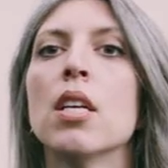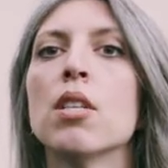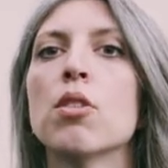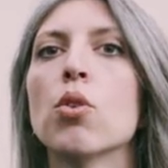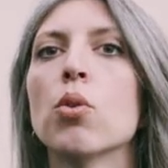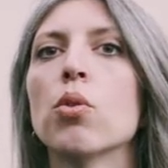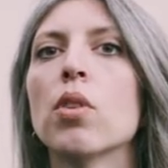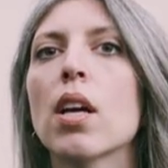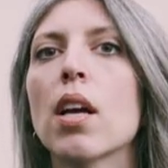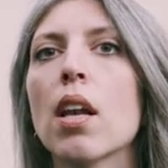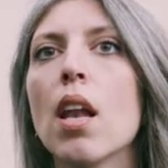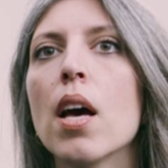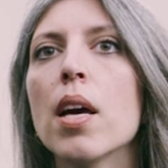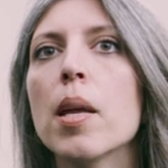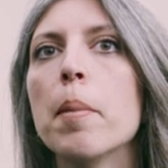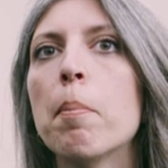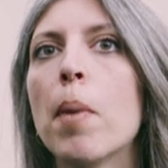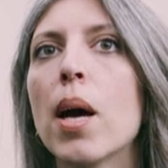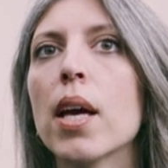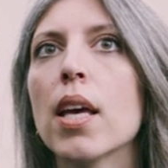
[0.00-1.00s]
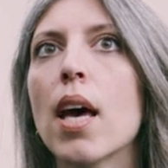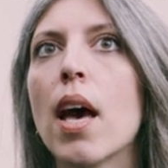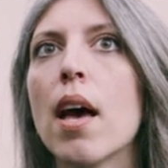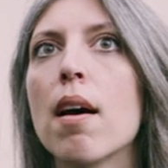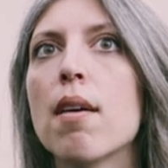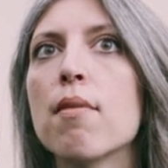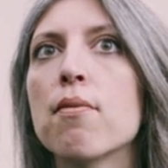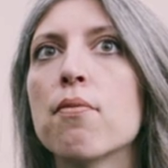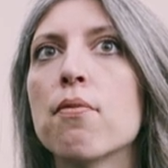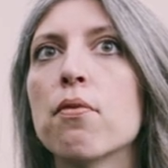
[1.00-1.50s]
So the client might
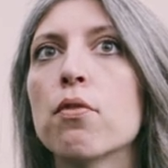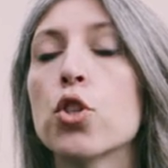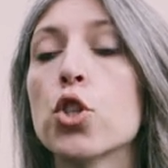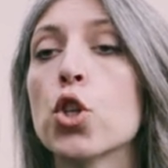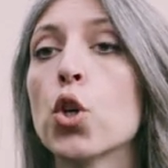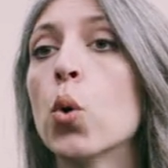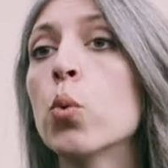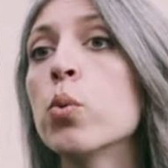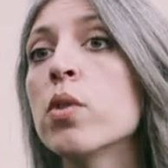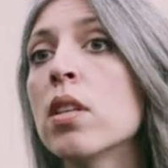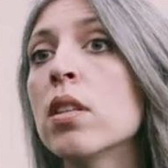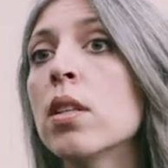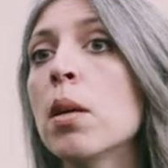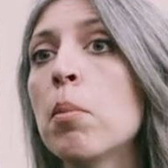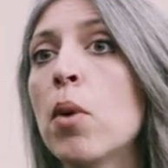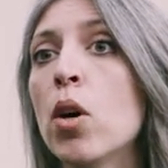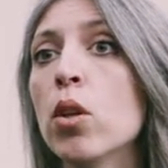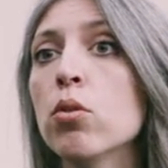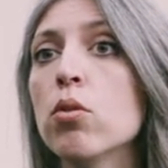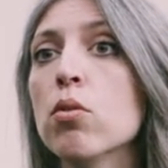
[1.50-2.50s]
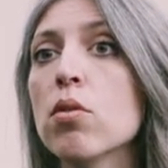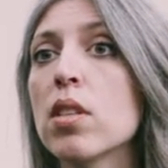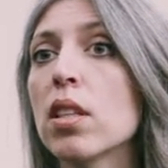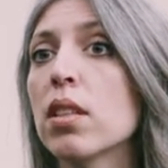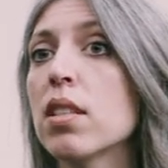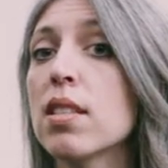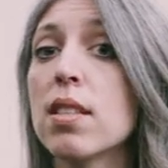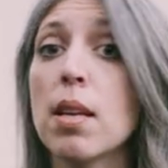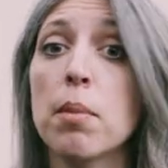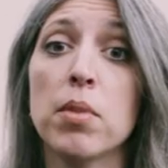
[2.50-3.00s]
have chosen the models
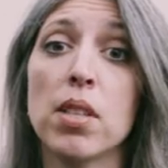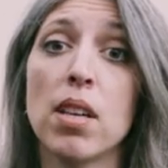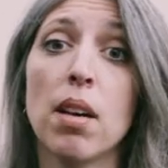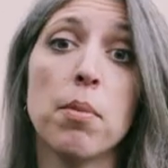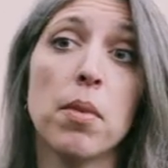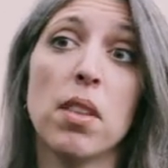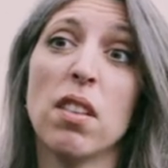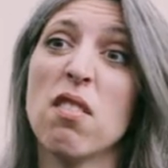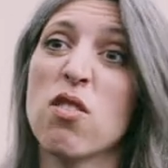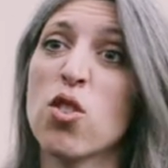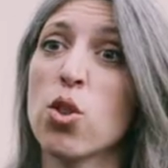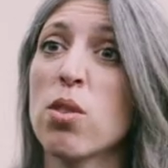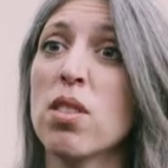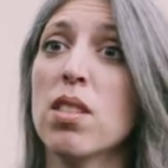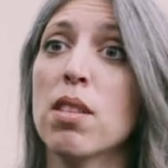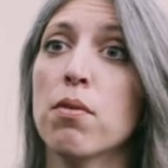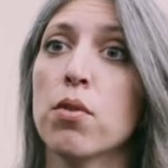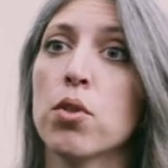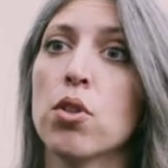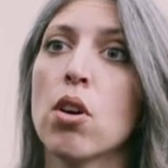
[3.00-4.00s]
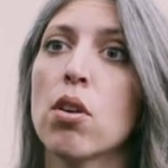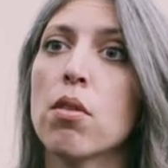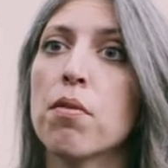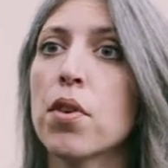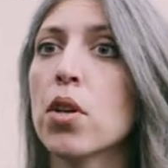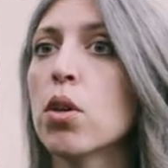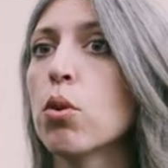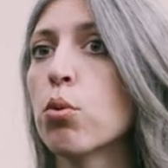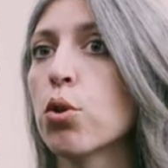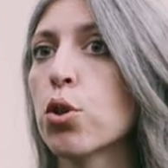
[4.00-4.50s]
at the same time that they've chosen the
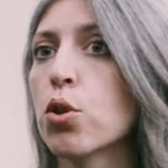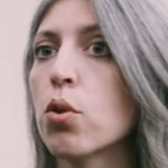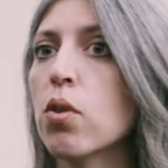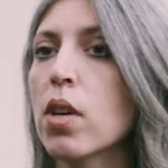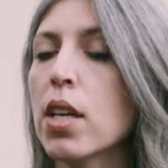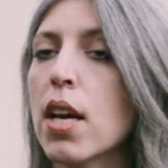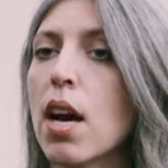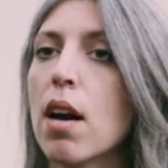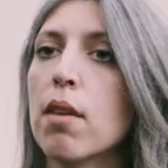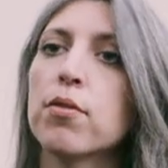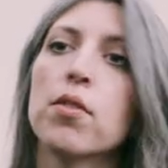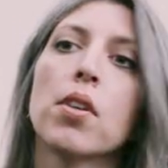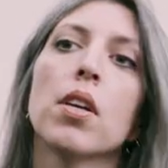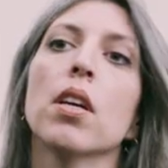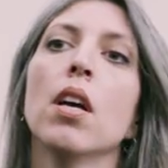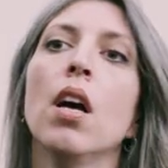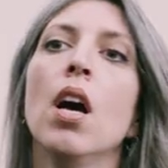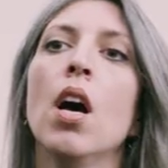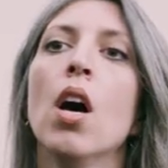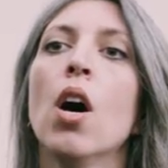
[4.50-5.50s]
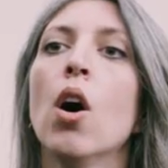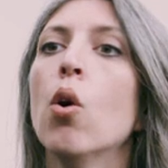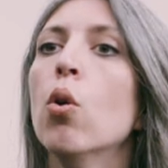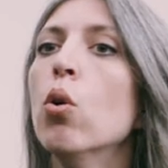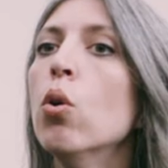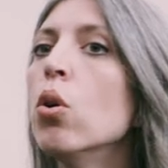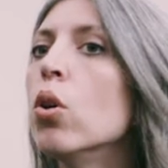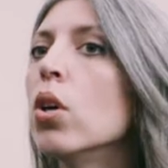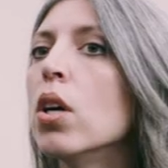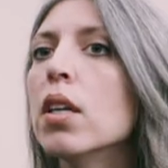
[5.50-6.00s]
photographer or shortly after,
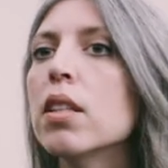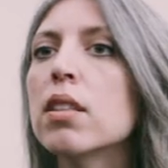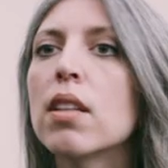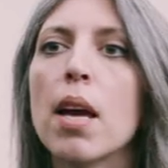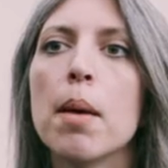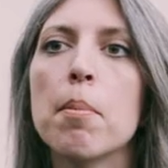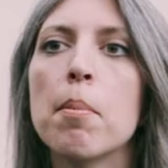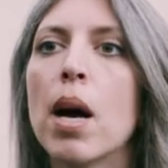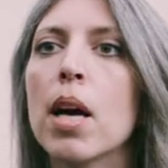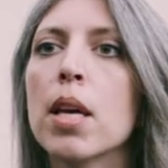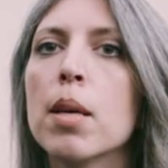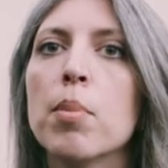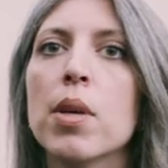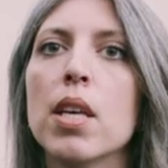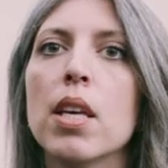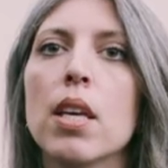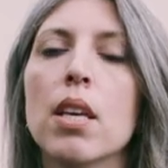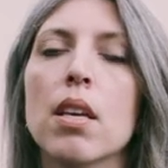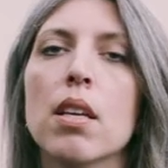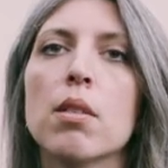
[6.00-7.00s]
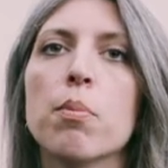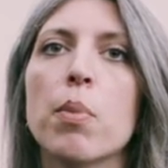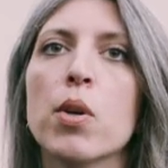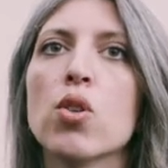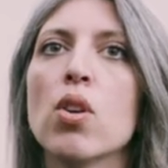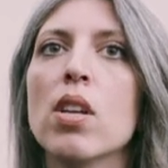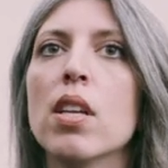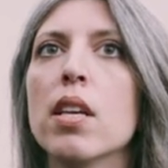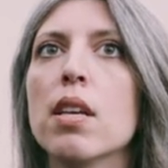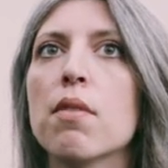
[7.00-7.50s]
or they might be,
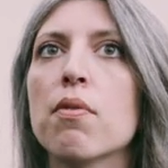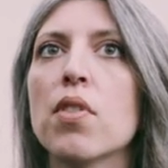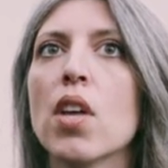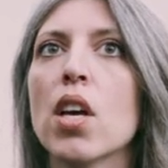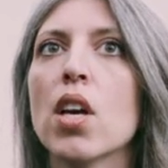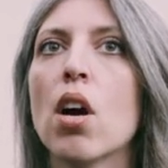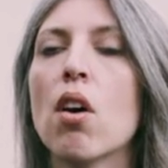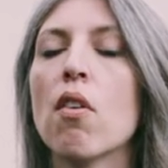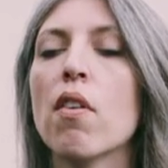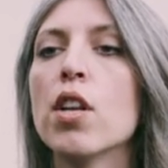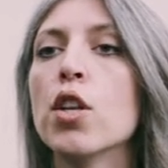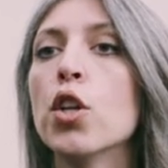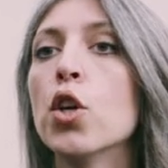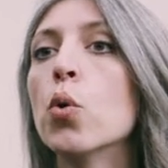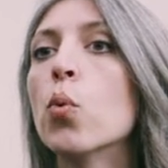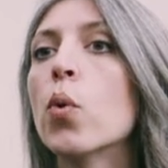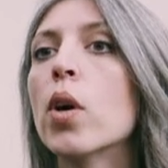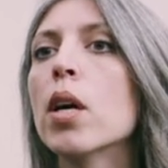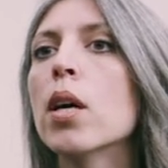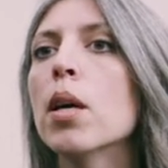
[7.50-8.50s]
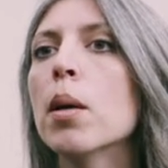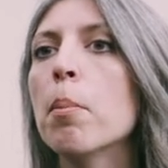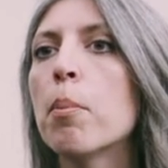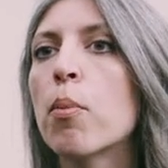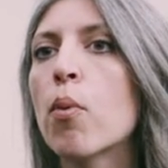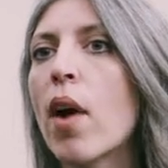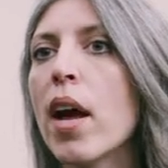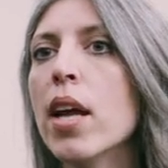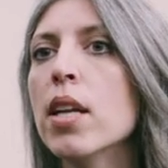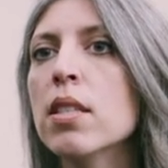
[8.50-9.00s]
especially if they are a newer
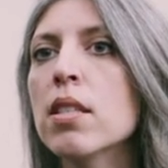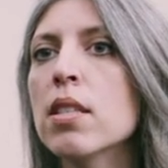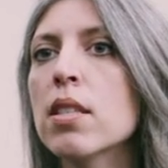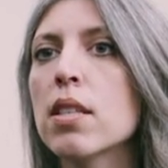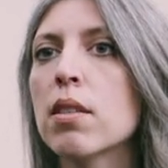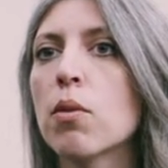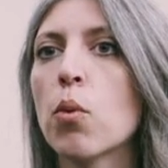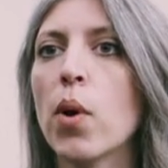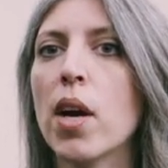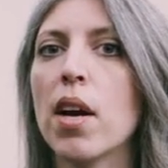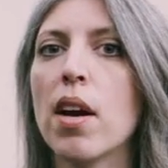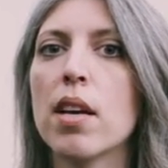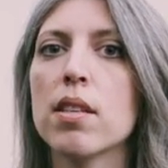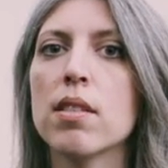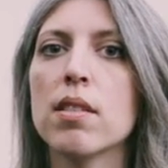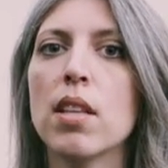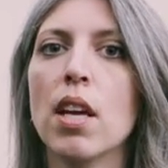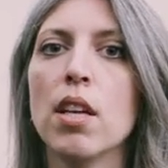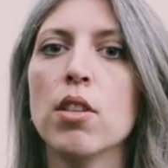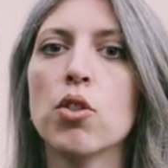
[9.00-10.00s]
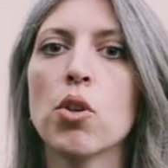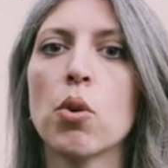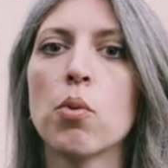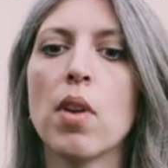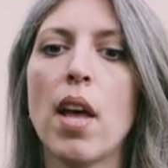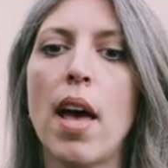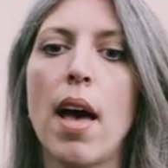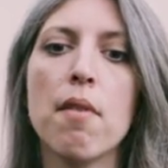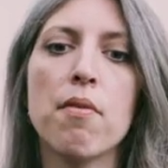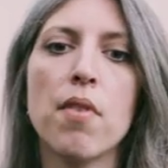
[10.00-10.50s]
brand, whereas they
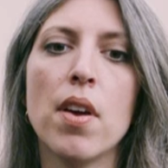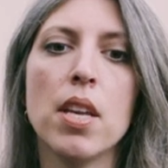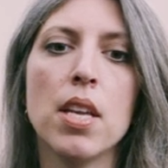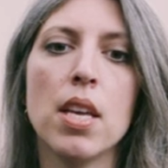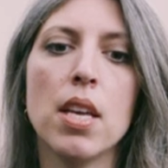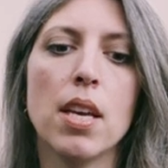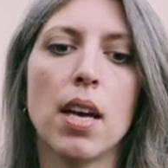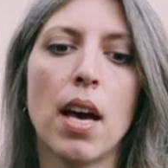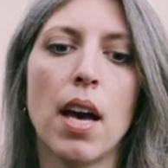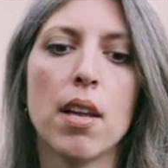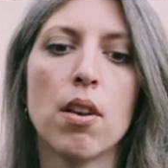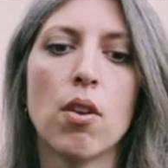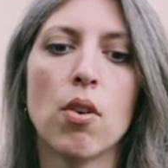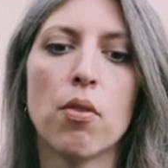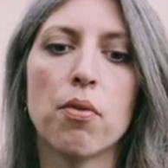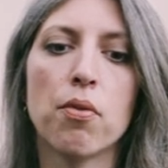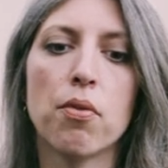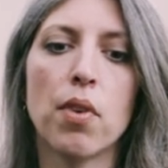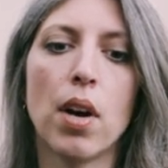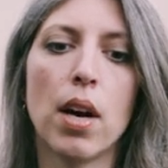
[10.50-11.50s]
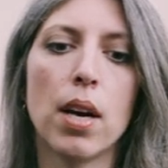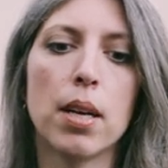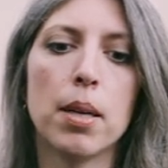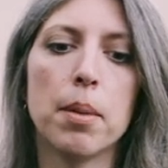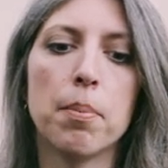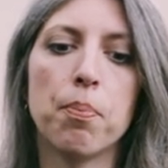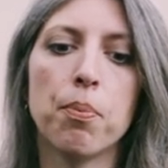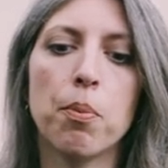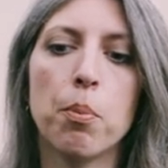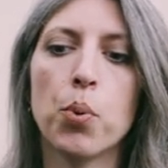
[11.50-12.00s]
don't have any kind of
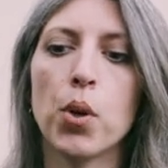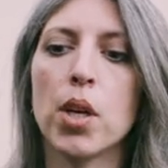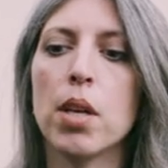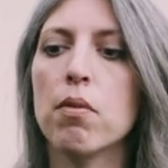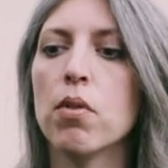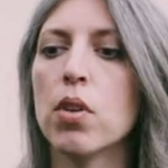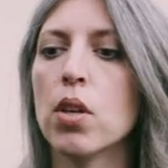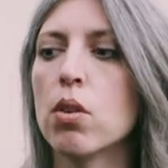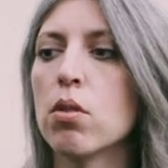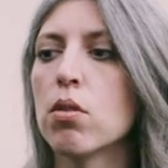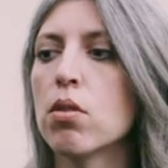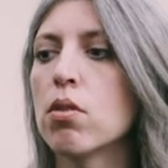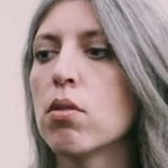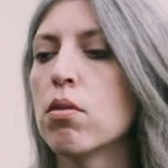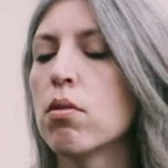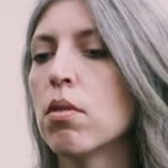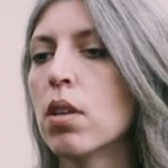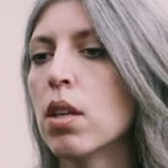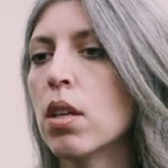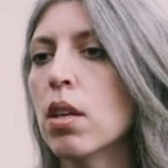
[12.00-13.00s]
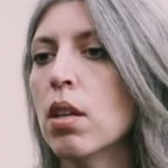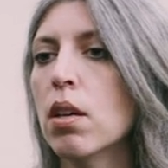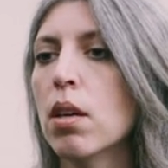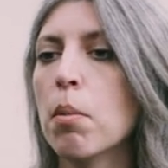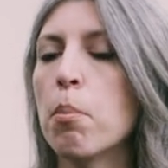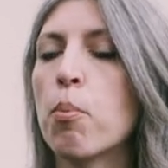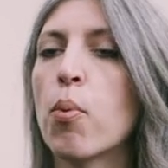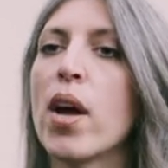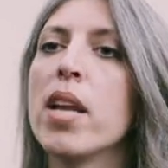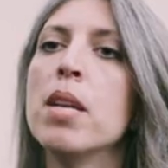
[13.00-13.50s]
previous
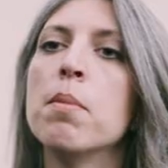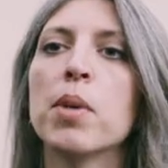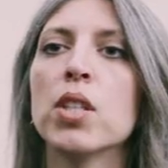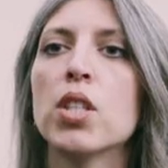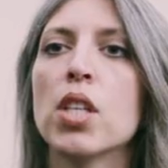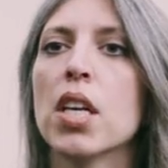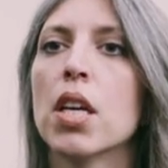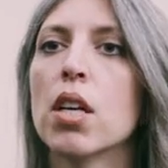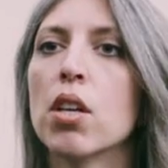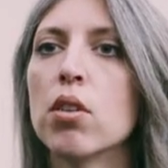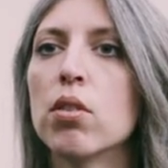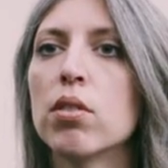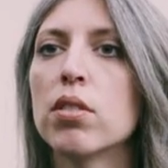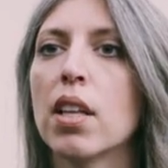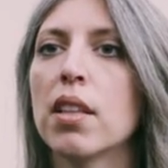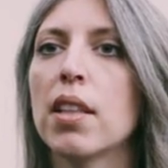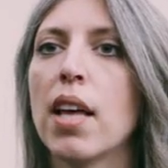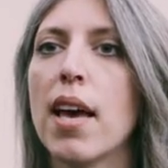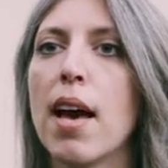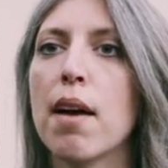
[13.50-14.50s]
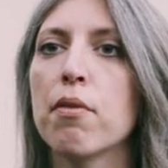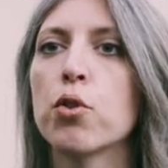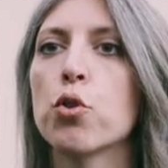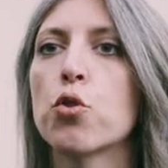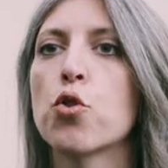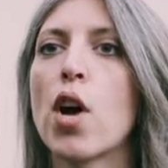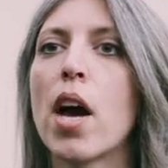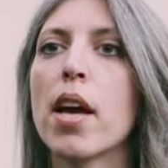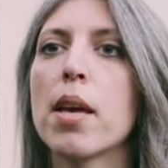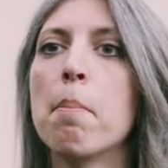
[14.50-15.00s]
brand material that they have
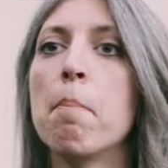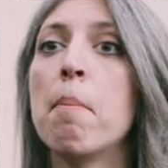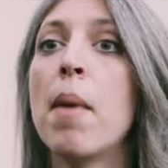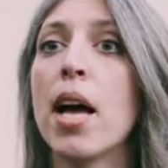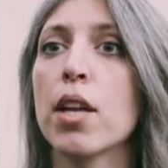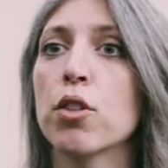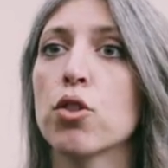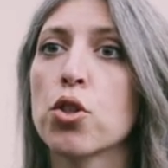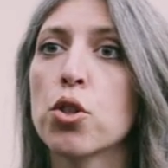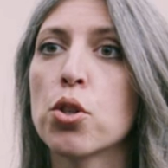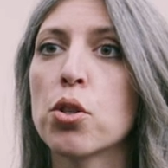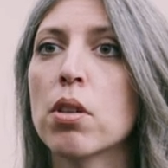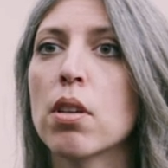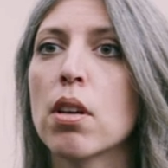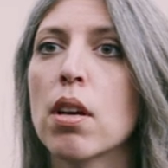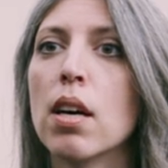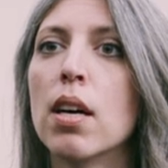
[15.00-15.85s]
to try and match.